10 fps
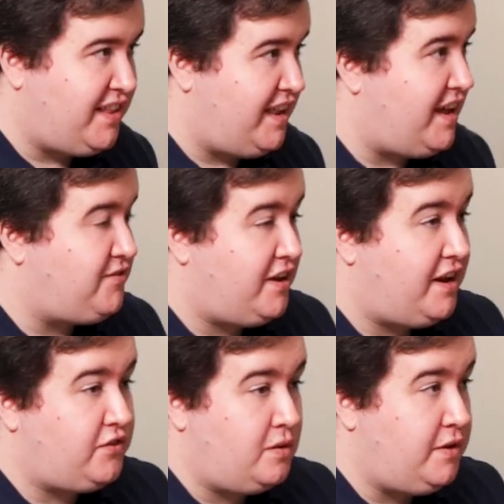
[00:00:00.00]
sure. And then
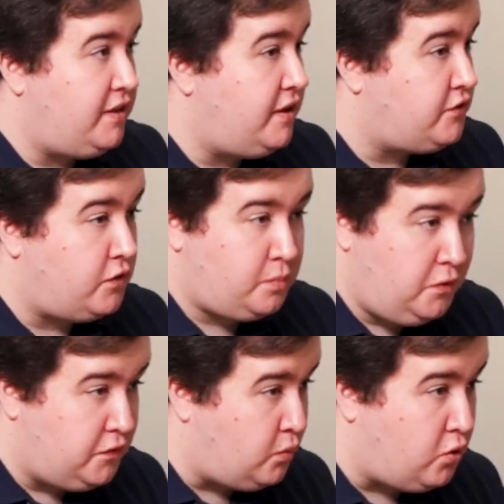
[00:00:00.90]
after that is going to be the East
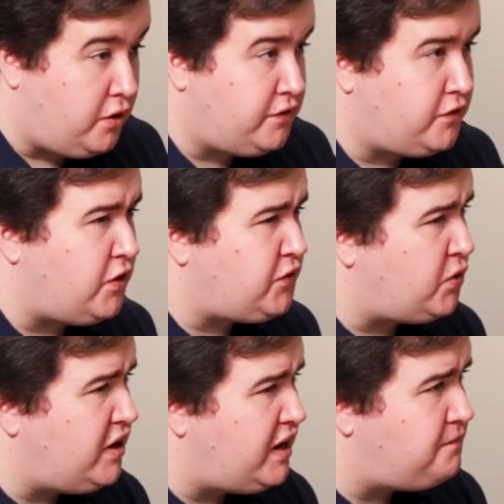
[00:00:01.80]
Coast Music Awards. There's
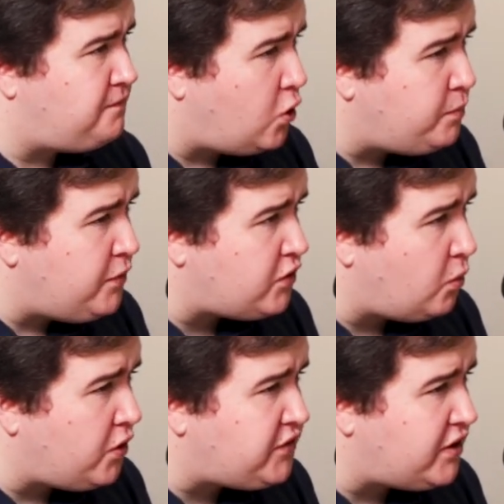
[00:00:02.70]
also Canadian Folk
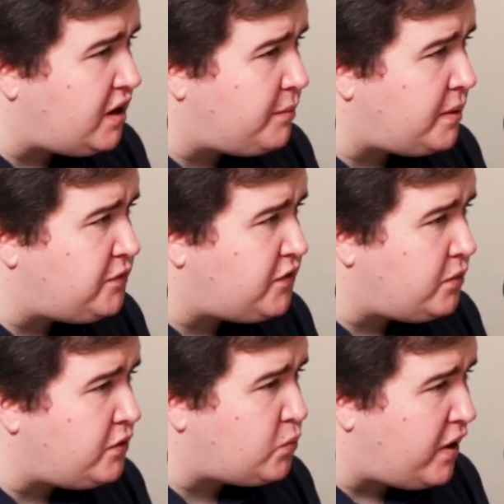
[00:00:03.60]
Music Awards that are coming up
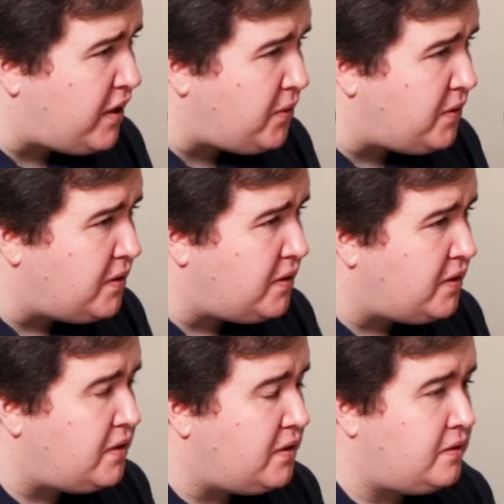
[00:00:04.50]
soon as well.